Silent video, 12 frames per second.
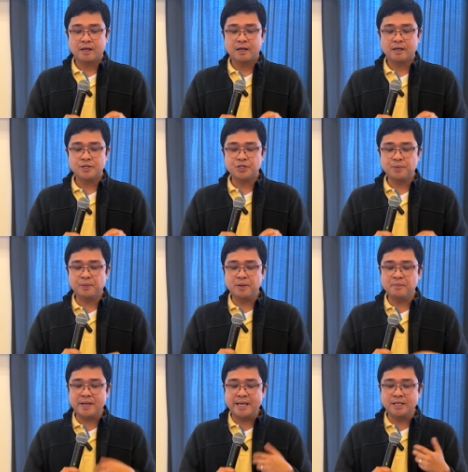simply
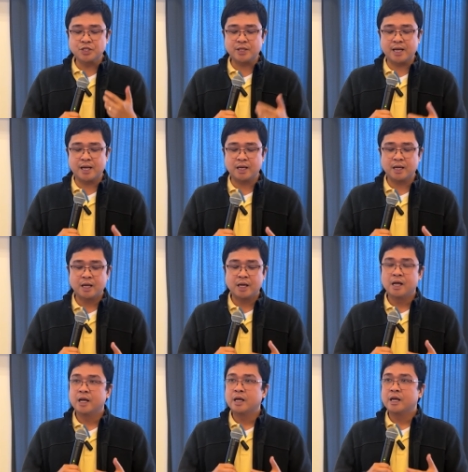means that
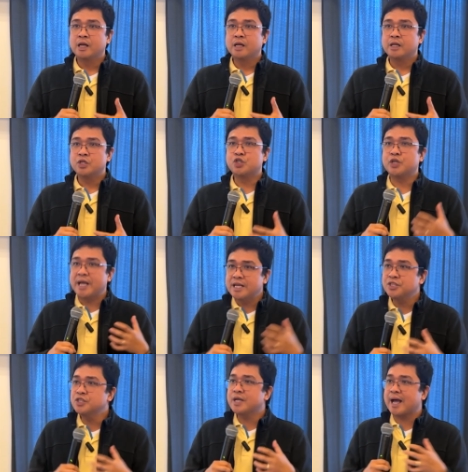
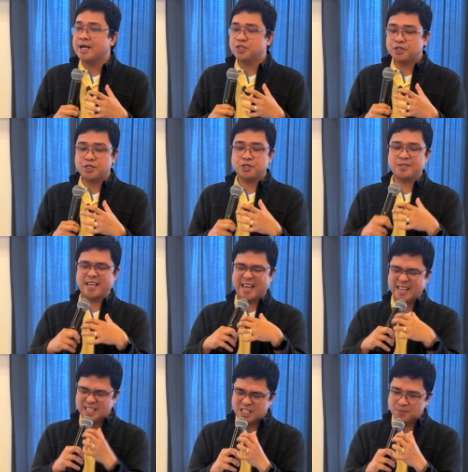Jesus has this
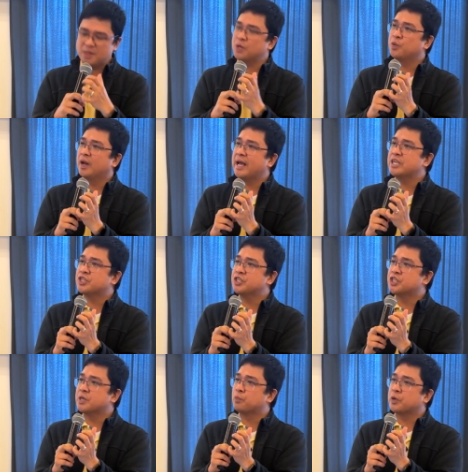intimate
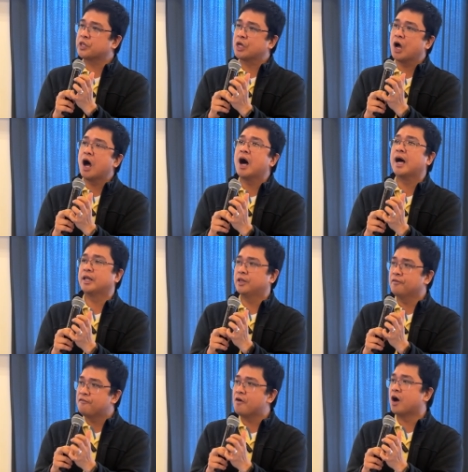relationship with God the
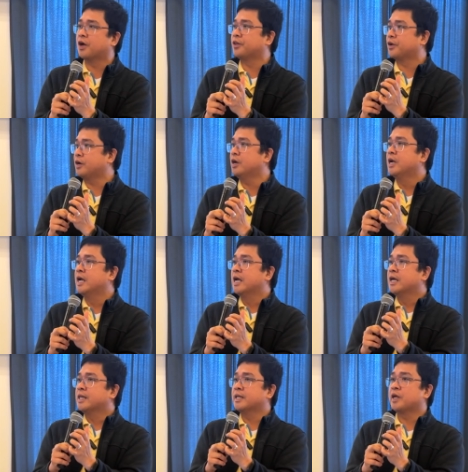Father
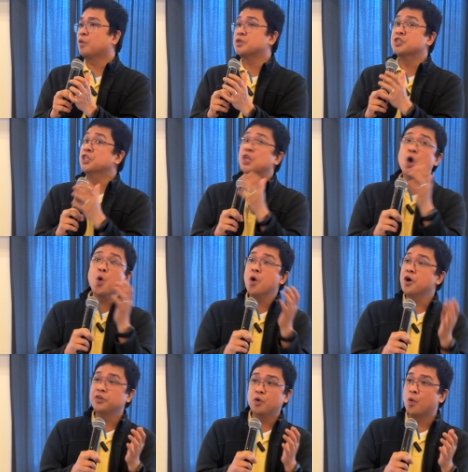that there was no
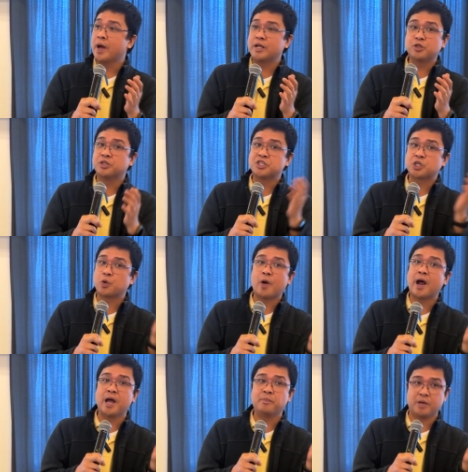other way to
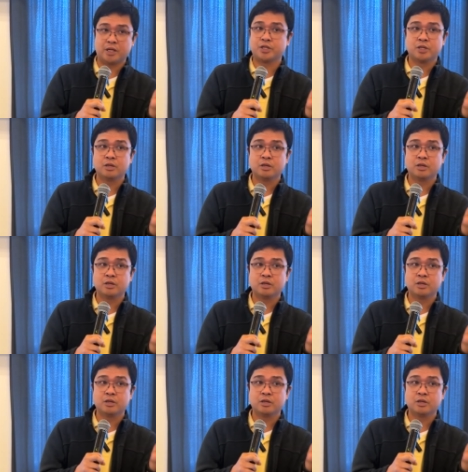describe it.